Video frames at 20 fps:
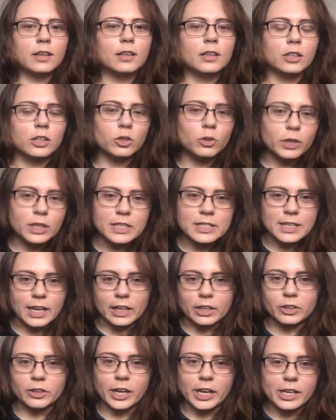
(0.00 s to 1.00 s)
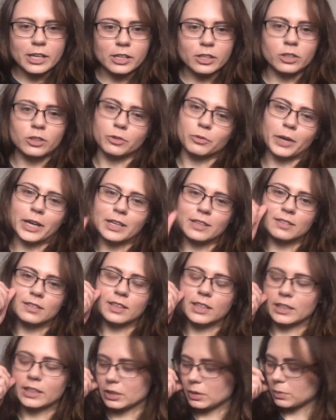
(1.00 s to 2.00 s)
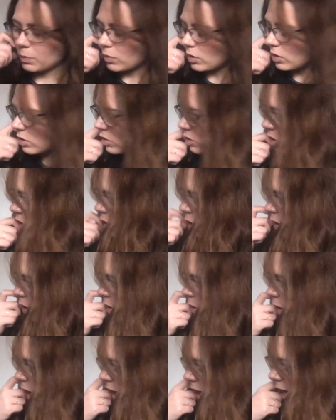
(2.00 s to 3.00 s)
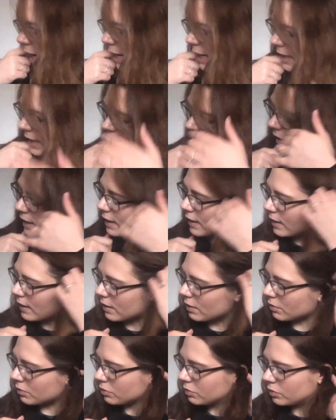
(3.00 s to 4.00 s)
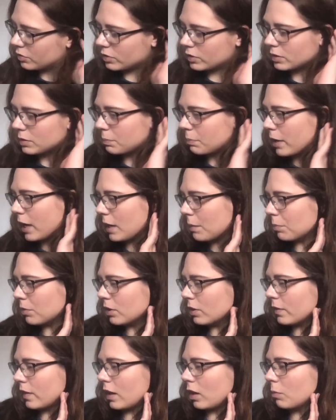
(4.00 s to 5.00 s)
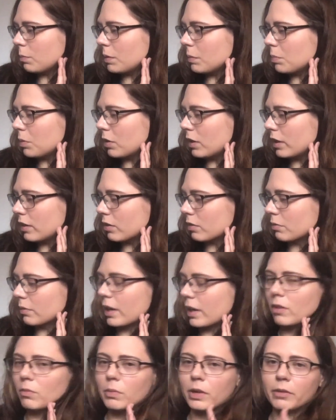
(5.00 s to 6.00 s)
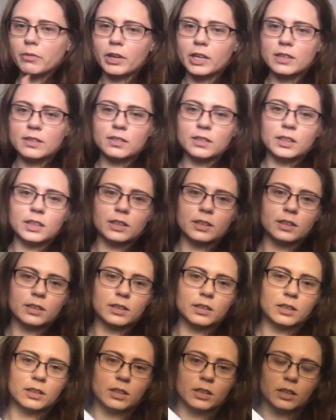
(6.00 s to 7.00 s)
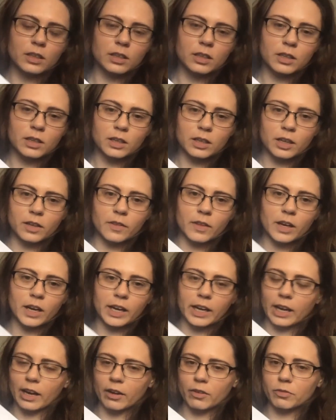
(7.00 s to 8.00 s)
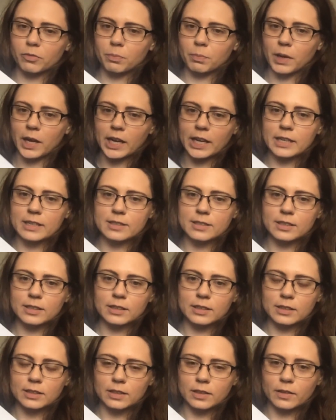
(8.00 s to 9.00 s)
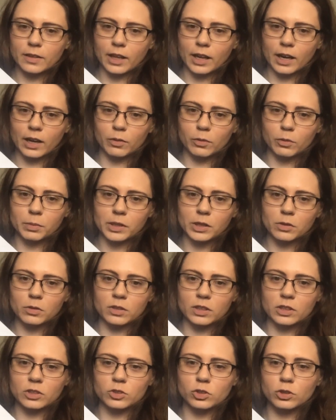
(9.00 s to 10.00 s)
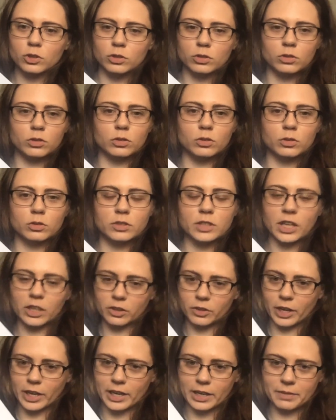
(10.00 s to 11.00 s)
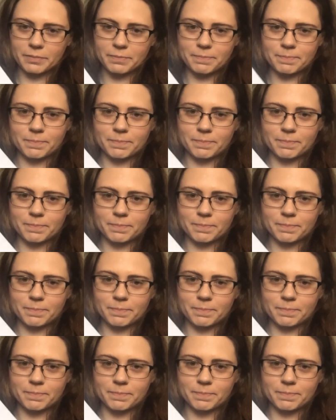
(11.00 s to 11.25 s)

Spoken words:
you can decorate your Rainstick. So I have paper that I'll be putting around my Rainstick, and then I have paint that I will be using to decorate it.